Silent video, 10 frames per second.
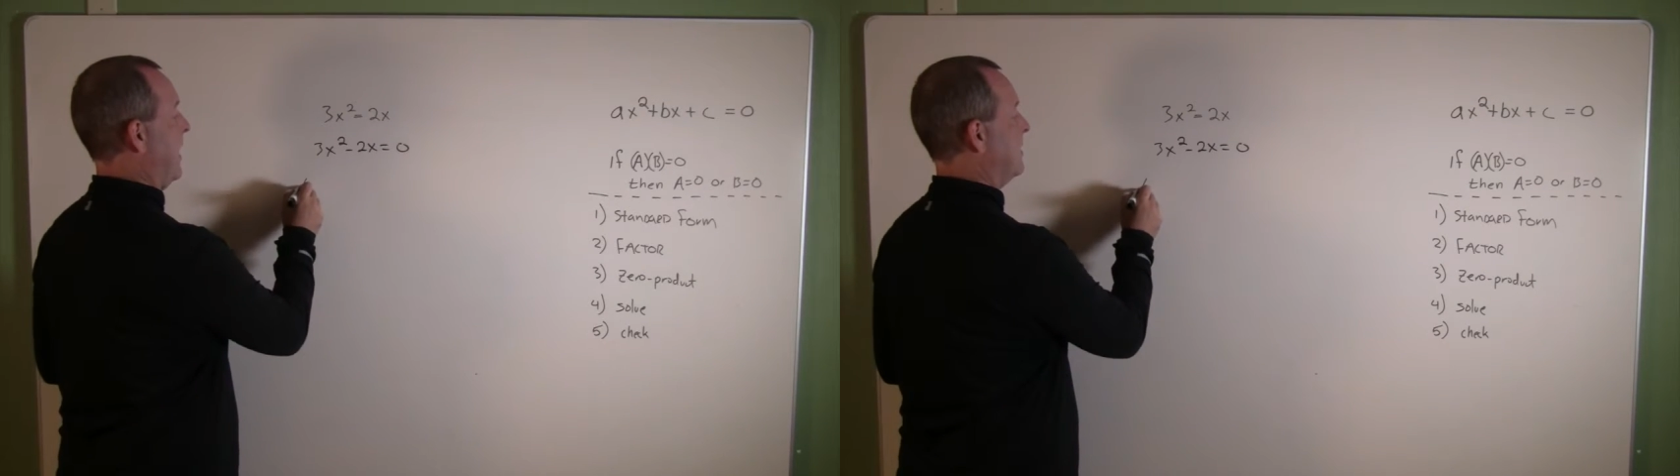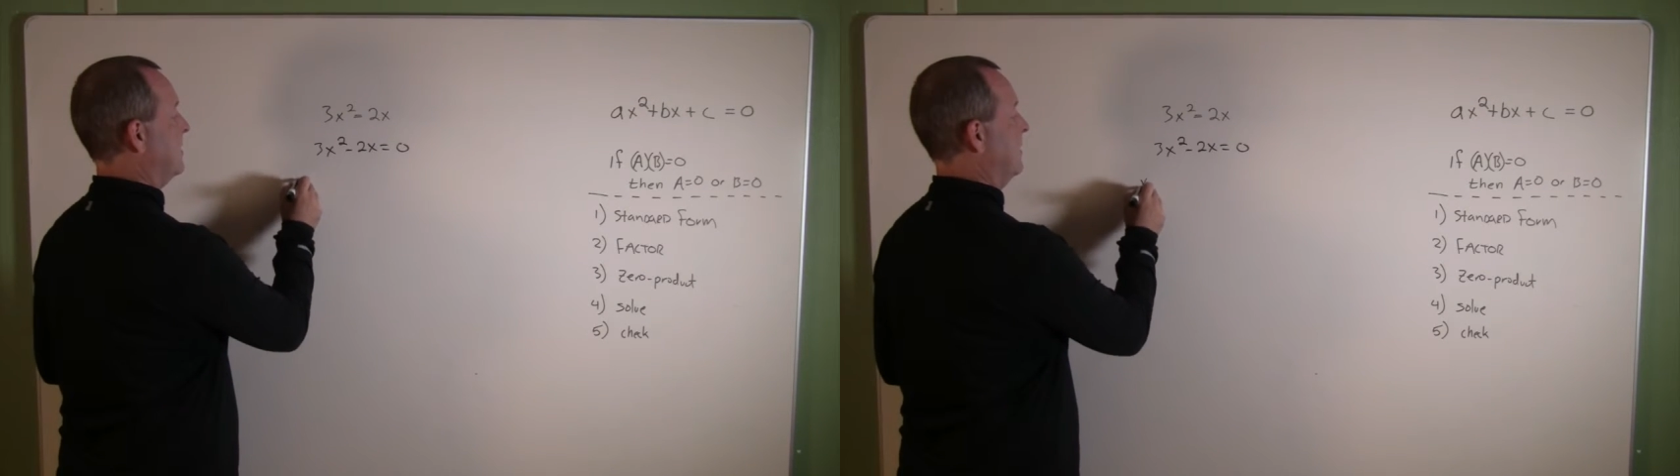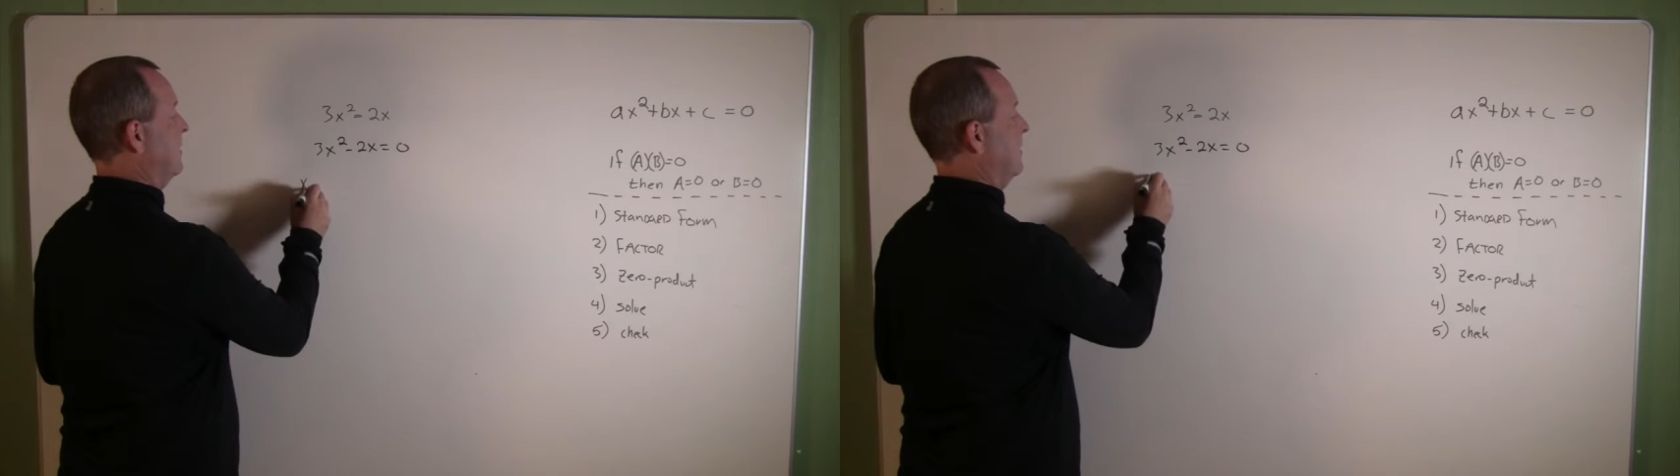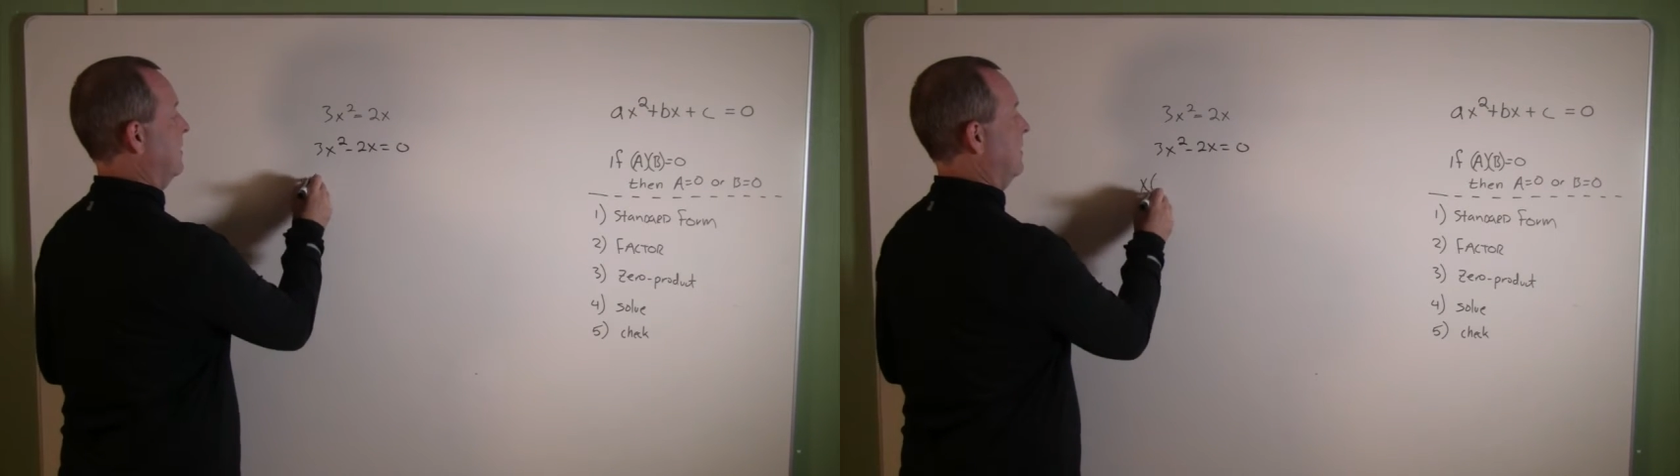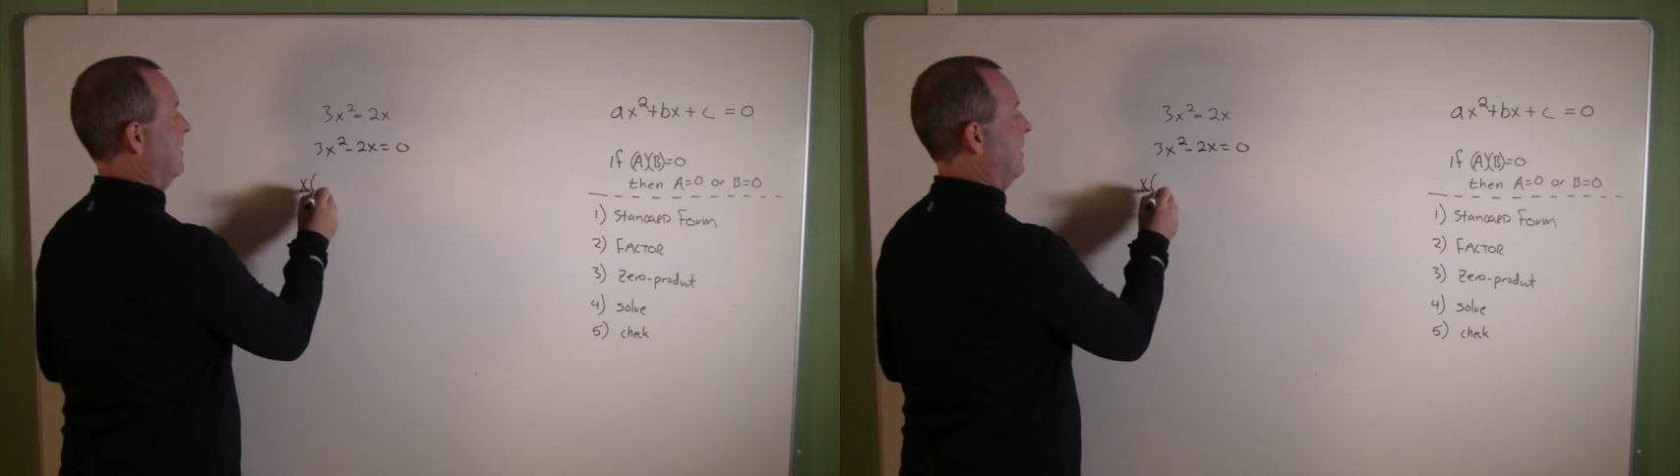an x,
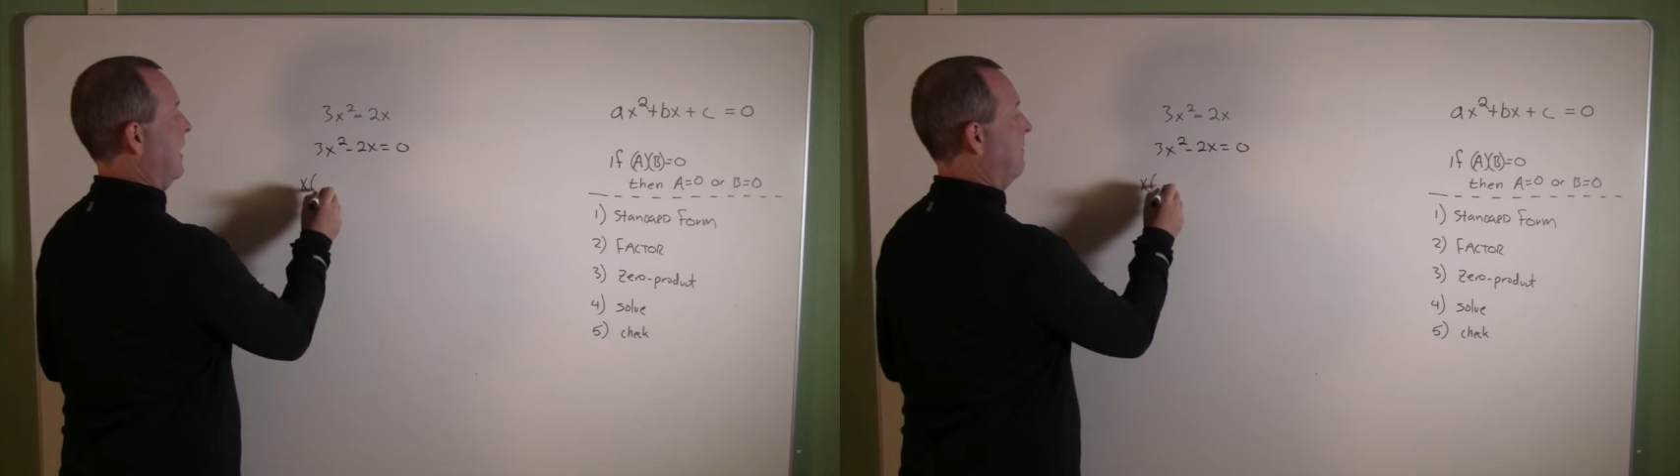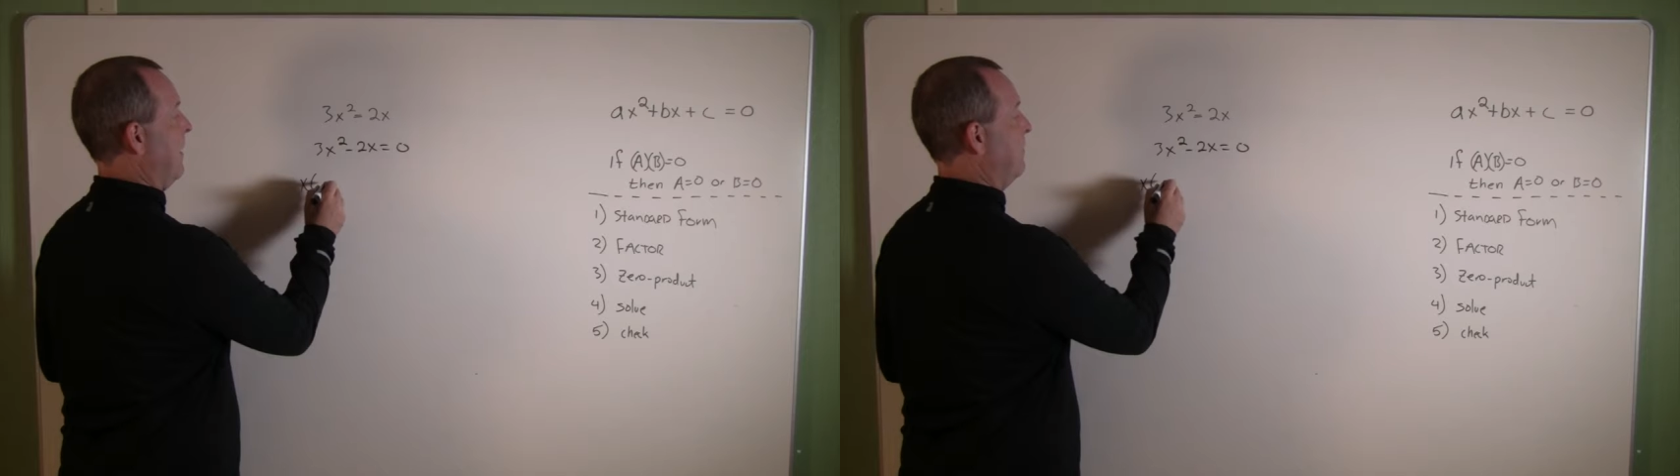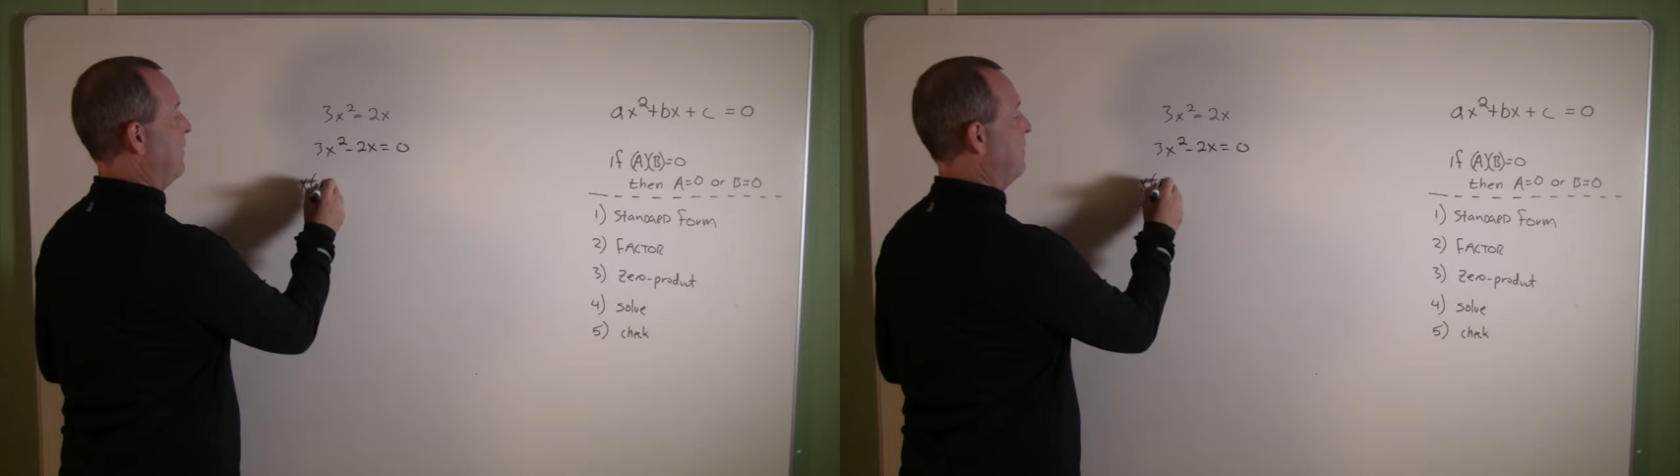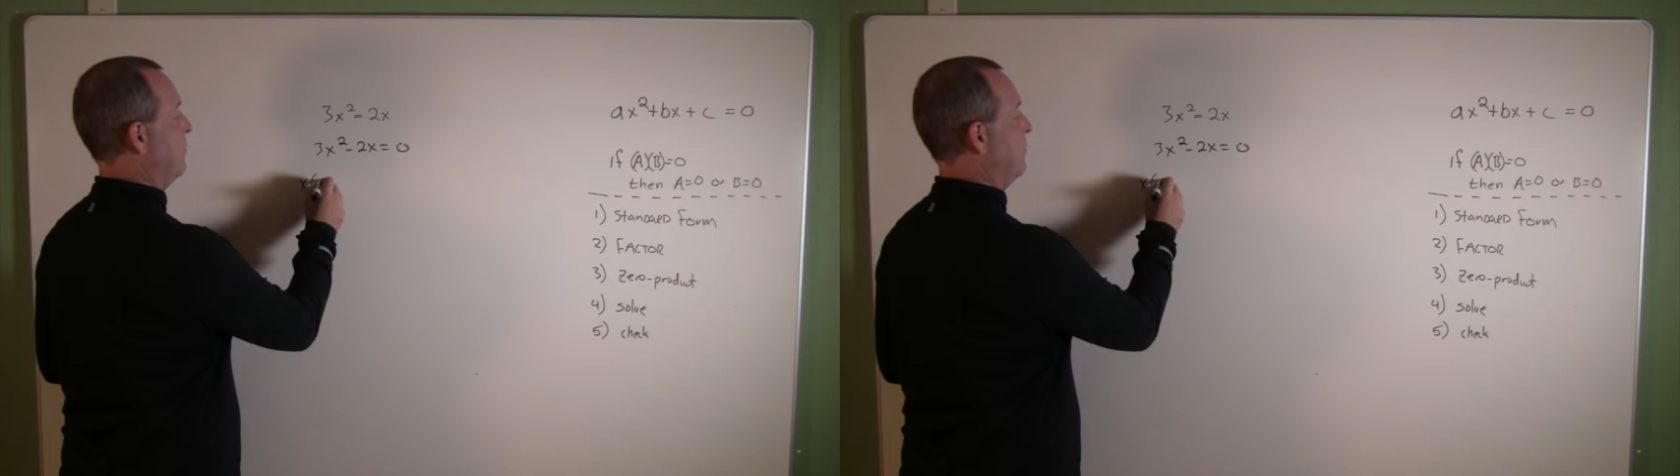I'm left with